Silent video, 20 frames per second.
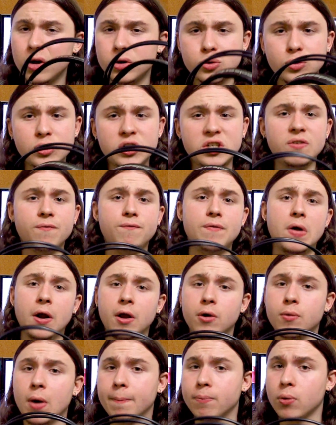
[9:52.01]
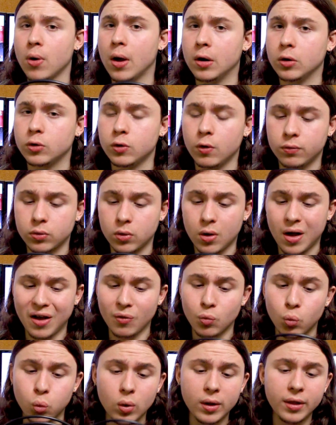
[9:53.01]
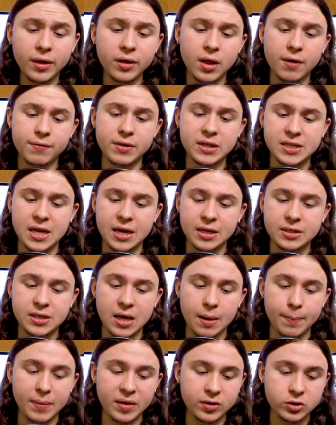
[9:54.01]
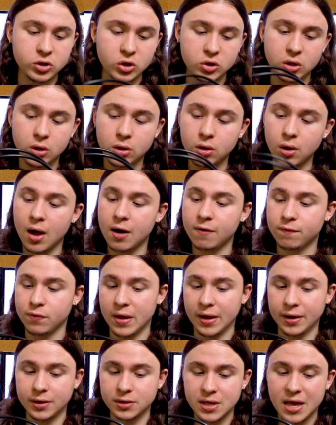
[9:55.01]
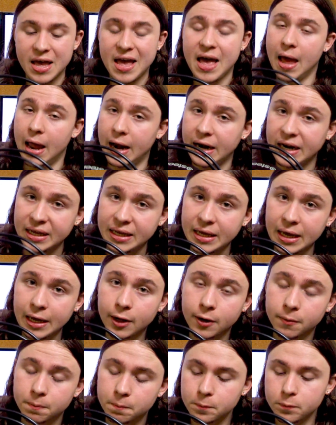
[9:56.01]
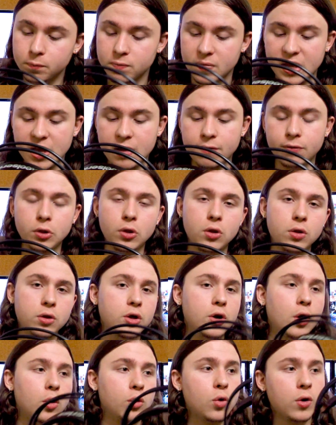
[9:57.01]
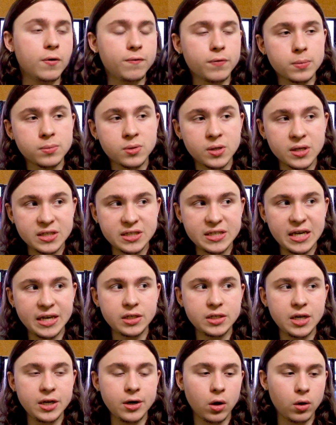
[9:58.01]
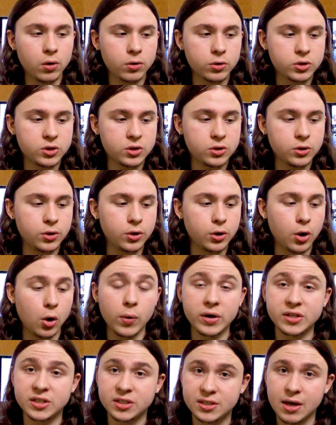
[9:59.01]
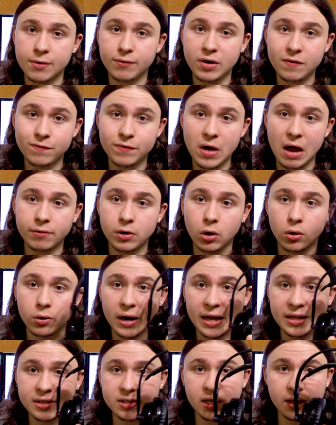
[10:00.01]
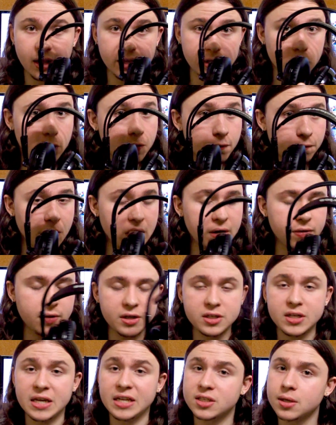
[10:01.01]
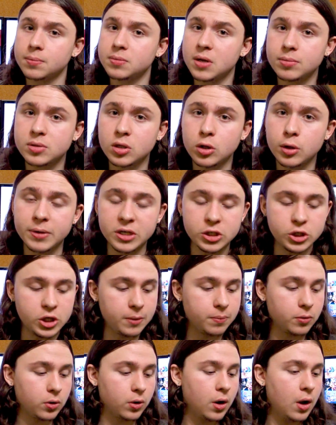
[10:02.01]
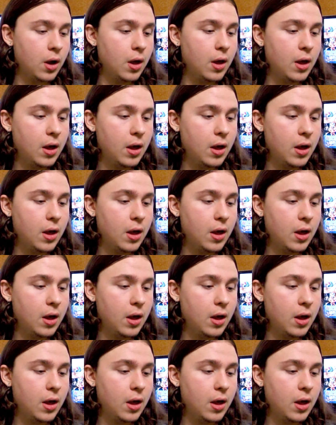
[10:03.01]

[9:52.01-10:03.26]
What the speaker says: So it's just a very great product overall. I really love this headset. I mean, there's just a lot of things. And again, even, you know, going from $60 to, you know, a $75 headset, like you could find this, and sometimes a little bit cheaper.